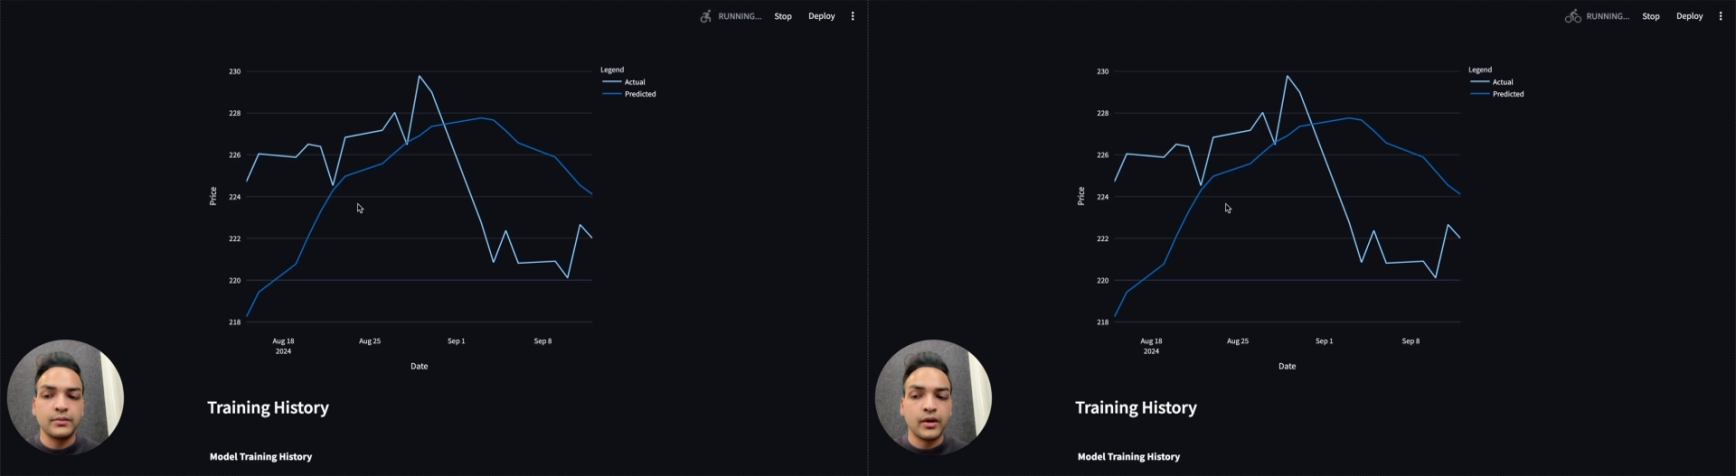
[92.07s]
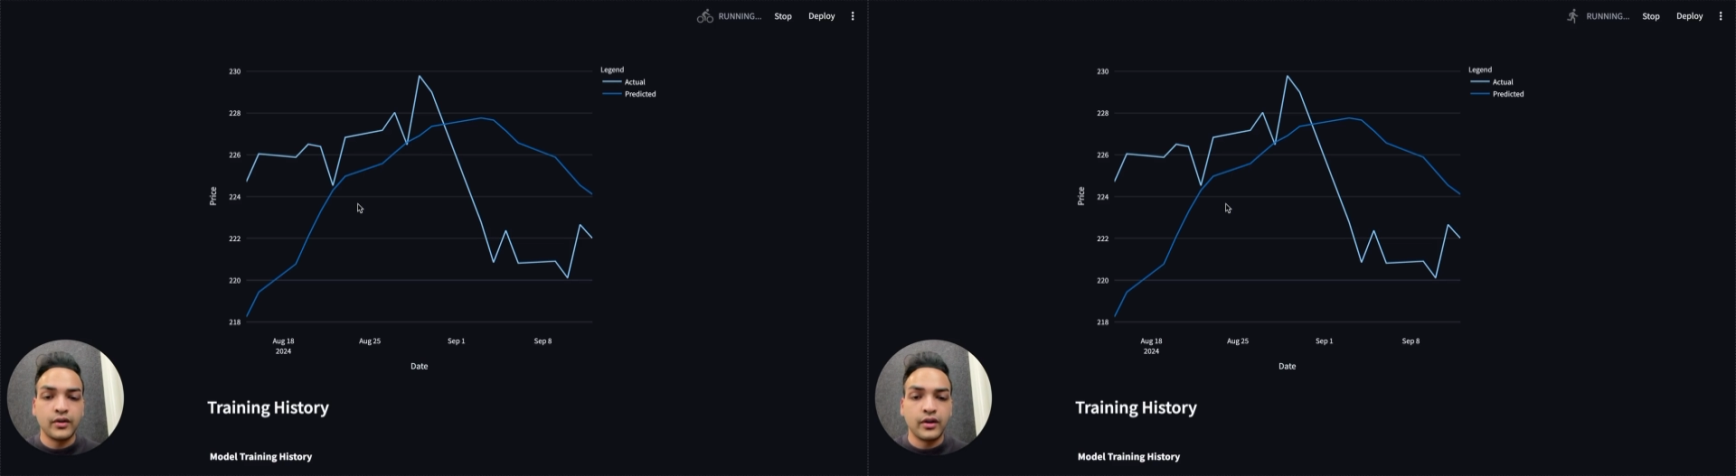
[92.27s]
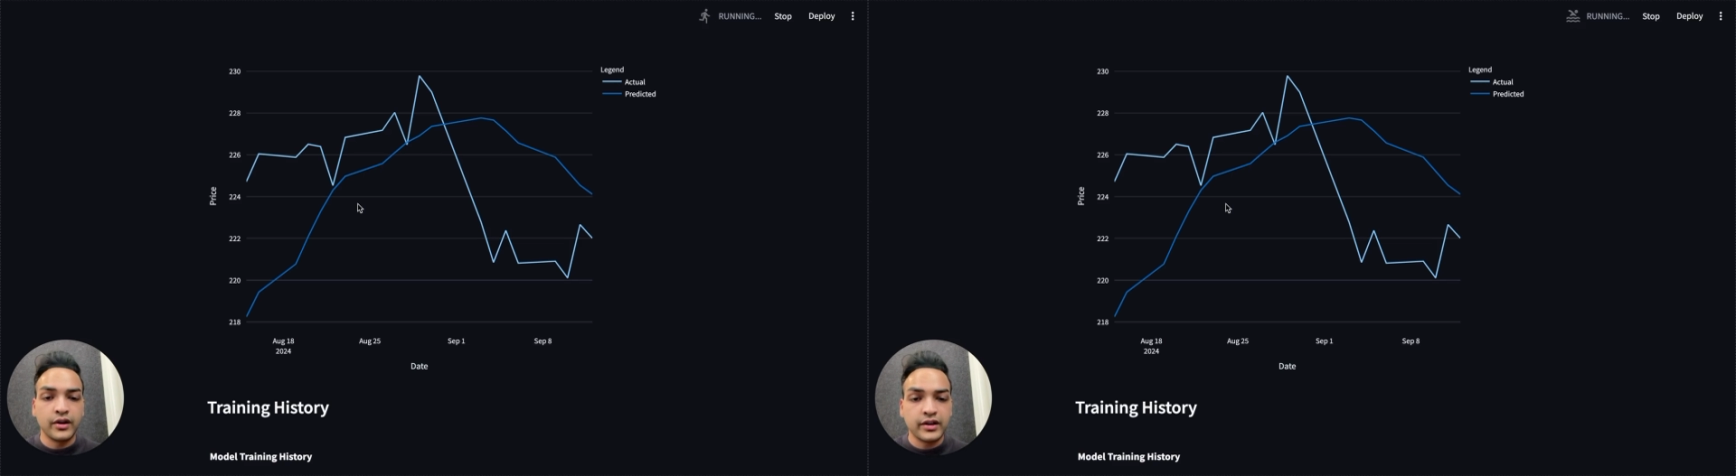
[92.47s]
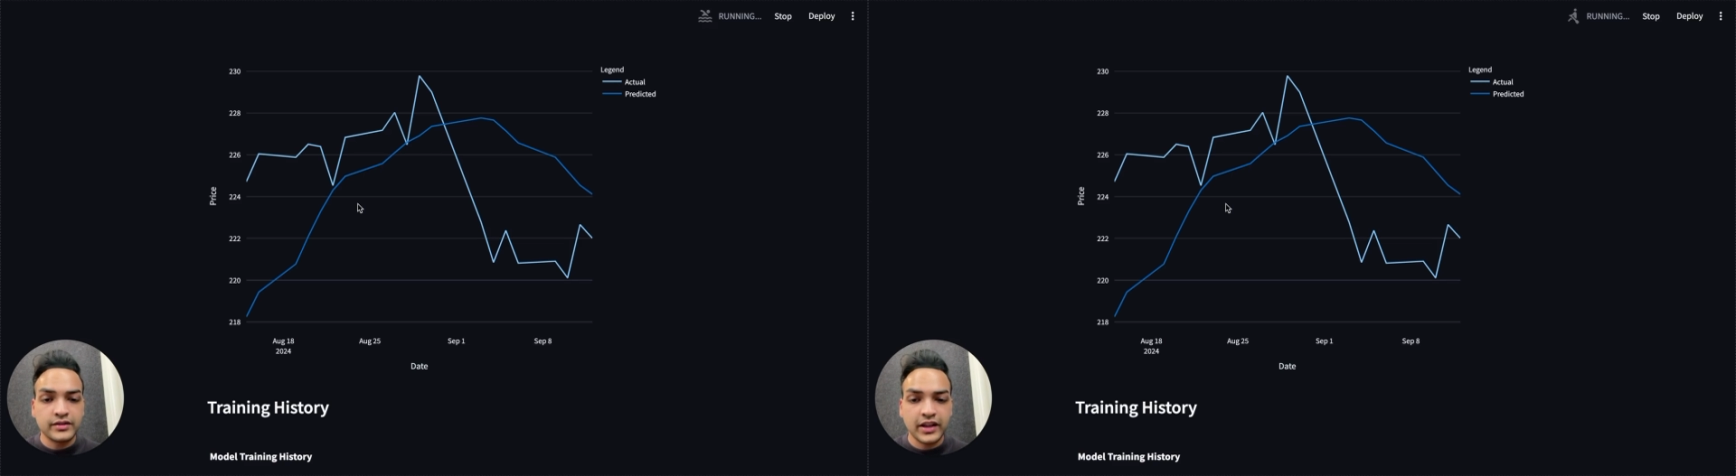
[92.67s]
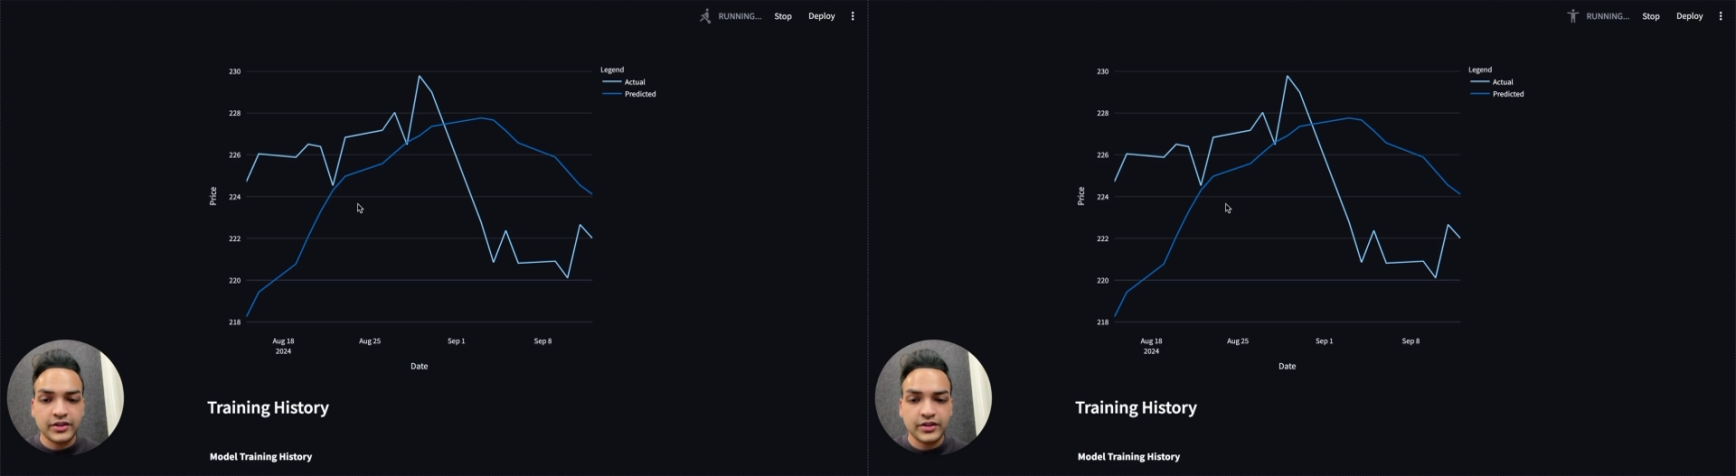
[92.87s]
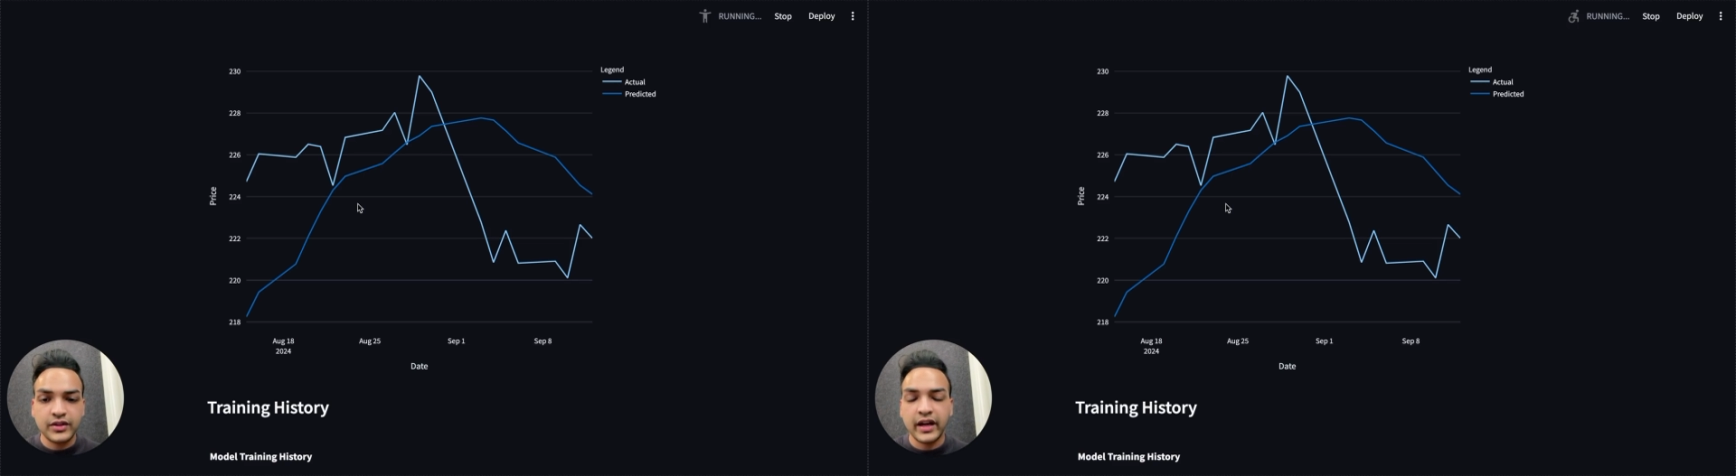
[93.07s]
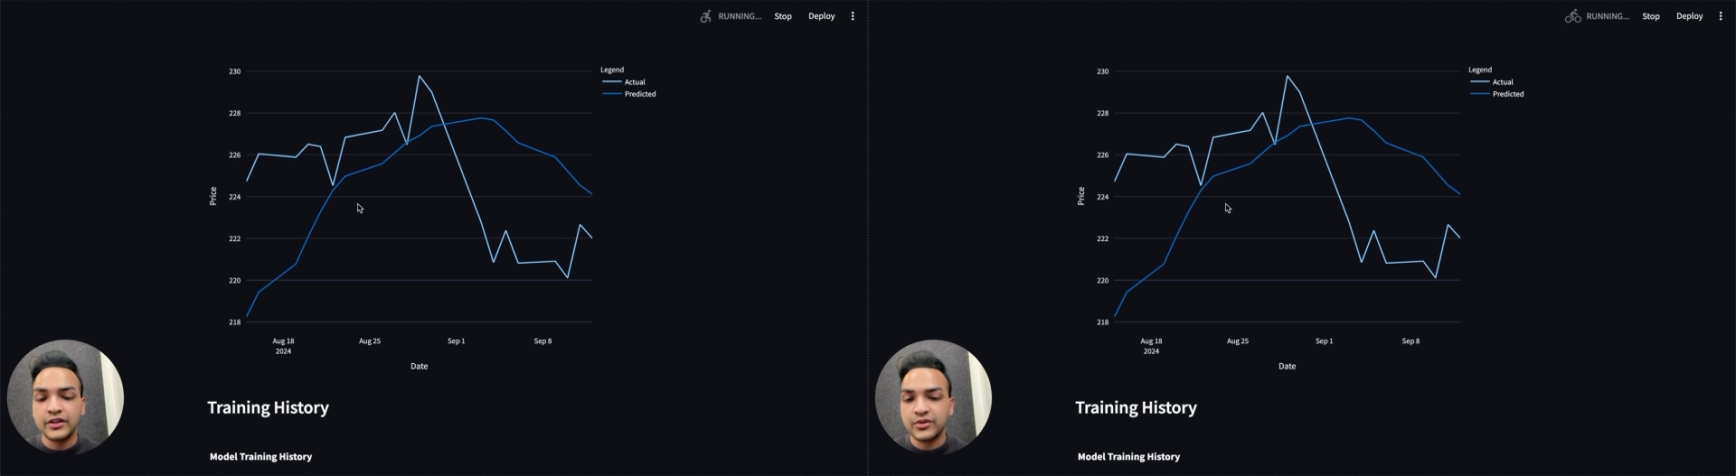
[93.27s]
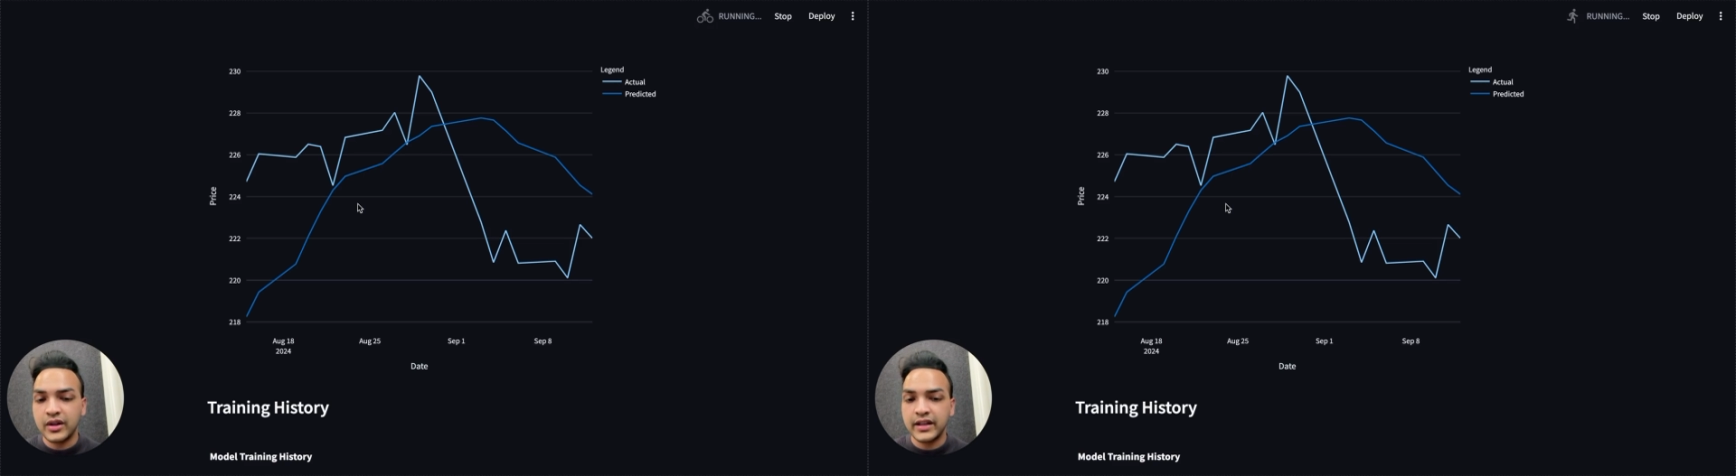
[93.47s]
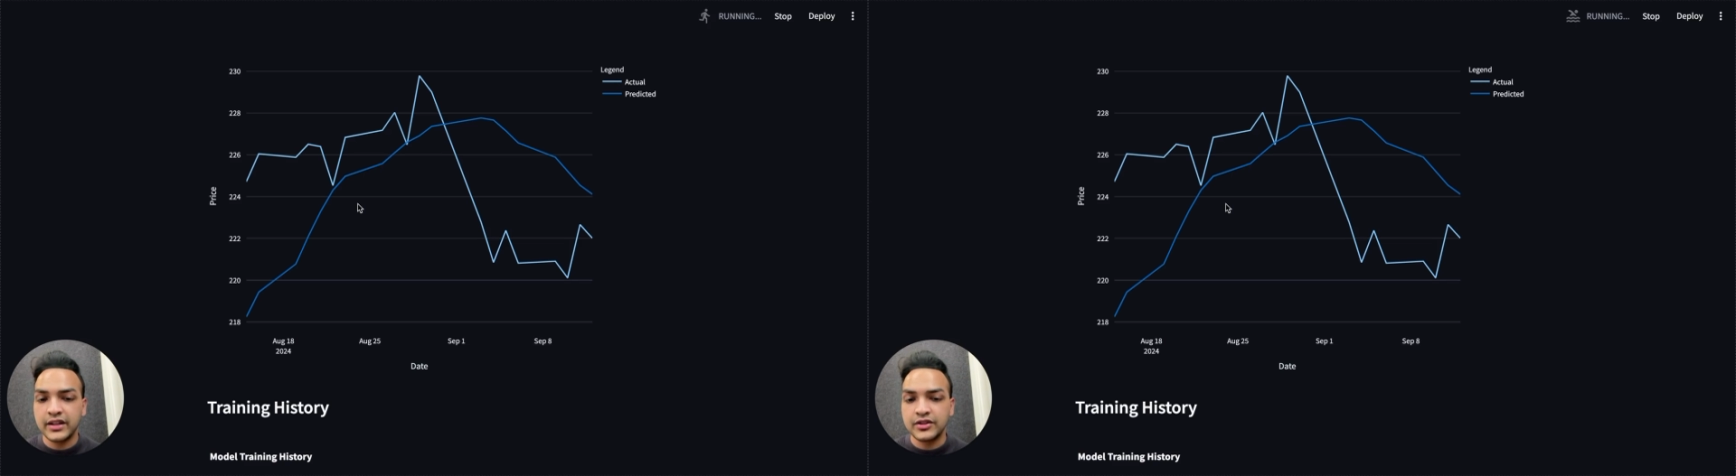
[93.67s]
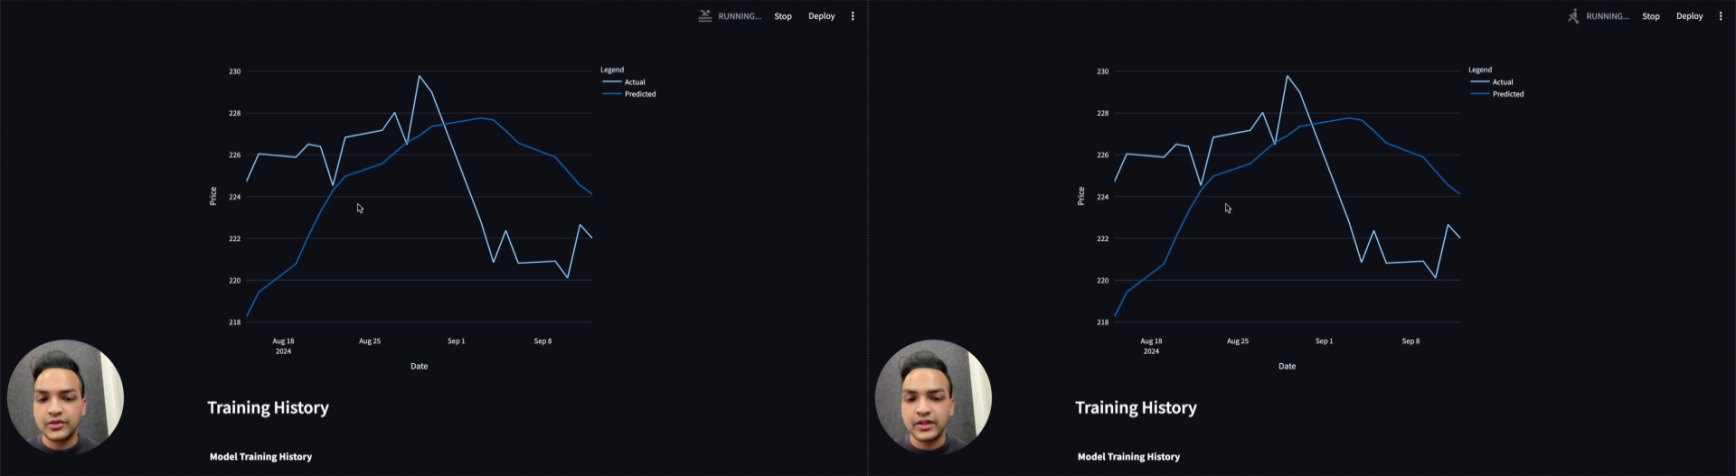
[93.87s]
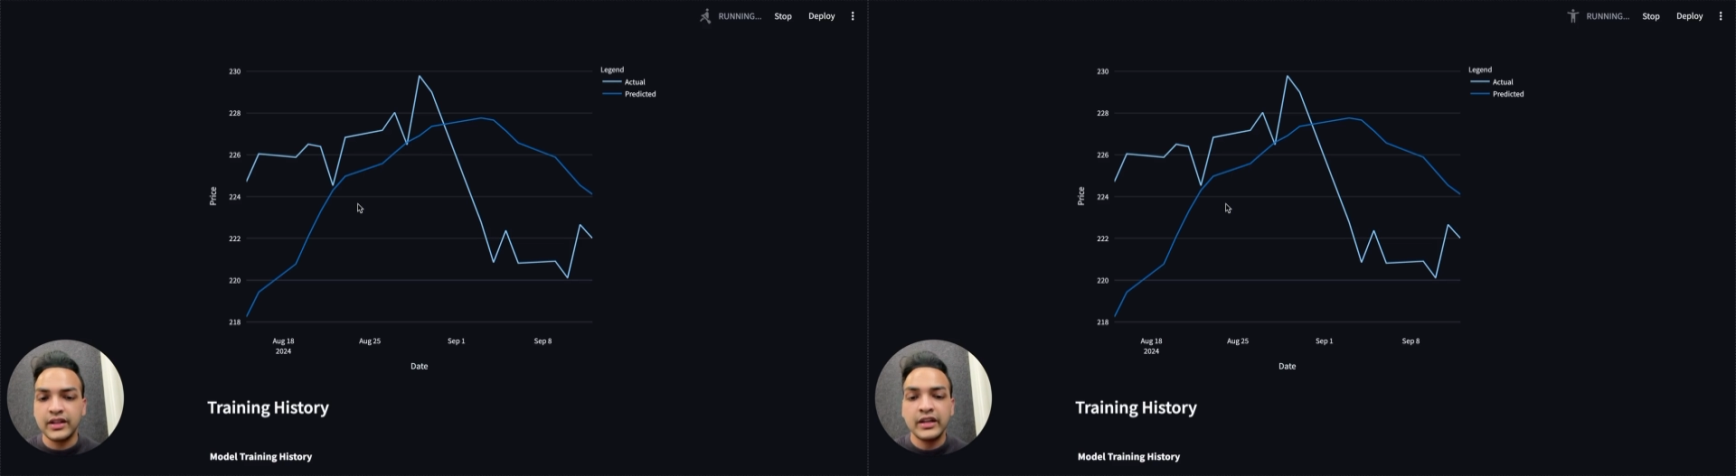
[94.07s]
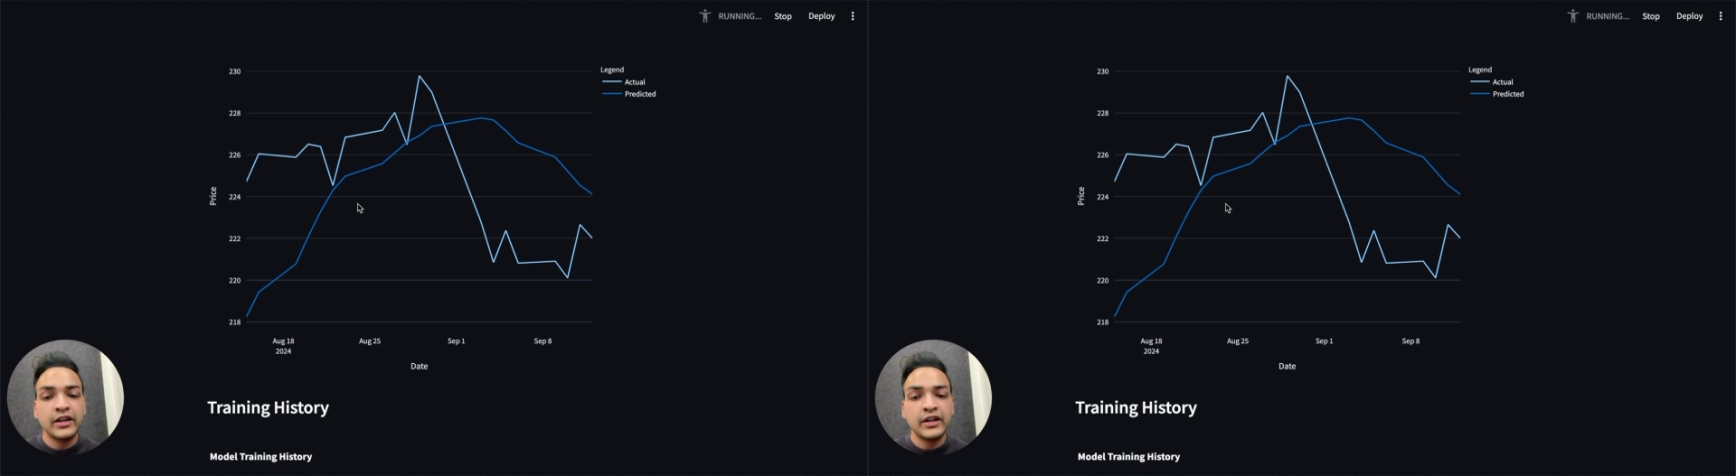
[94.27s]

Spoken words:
model architecture and training history